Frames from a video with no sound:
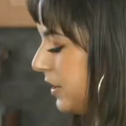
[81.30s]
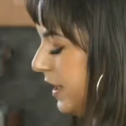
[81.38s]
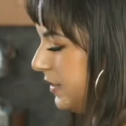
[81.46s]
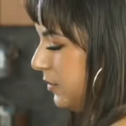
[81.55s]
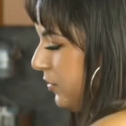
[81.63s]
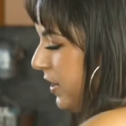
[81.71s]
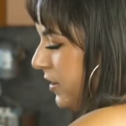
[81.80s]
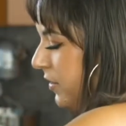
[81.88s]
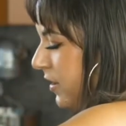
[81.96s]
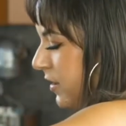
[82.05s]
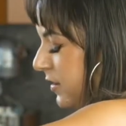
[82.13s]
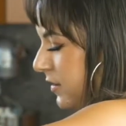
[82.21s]
we're going to add the
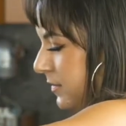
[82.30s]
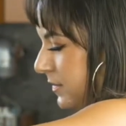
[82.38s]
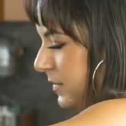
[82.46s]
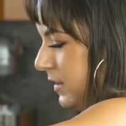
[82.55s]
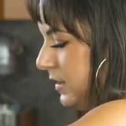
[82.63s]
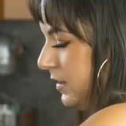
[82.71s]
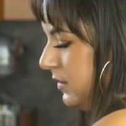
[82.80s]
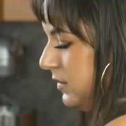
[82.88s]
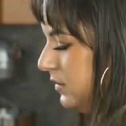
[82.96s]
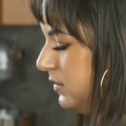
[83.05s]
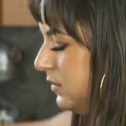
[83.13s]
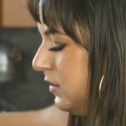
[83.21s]

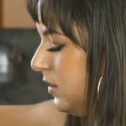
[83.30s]
breadcrumbs.